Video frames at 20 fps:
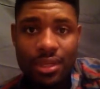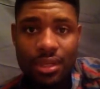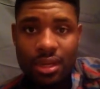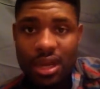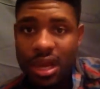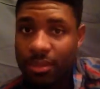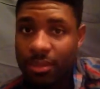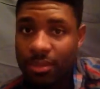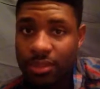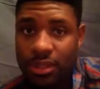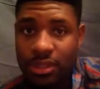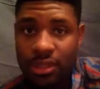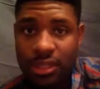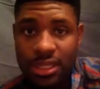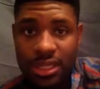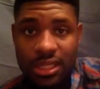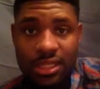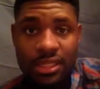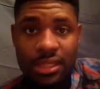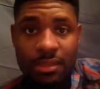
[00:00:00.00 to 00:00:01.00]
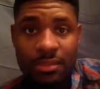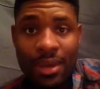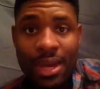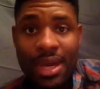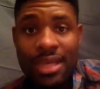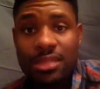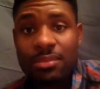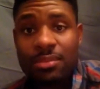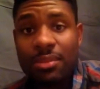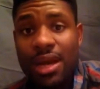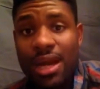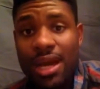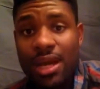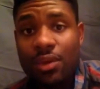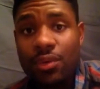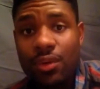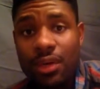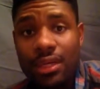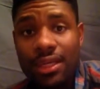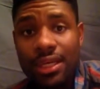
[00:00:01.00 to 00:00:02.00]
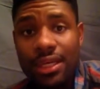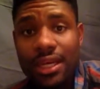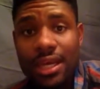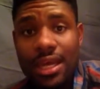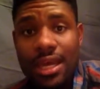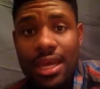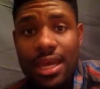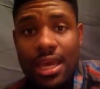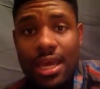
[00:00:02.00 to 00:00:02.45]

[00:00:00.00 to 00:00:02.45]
Your opportunities can pass by quickly,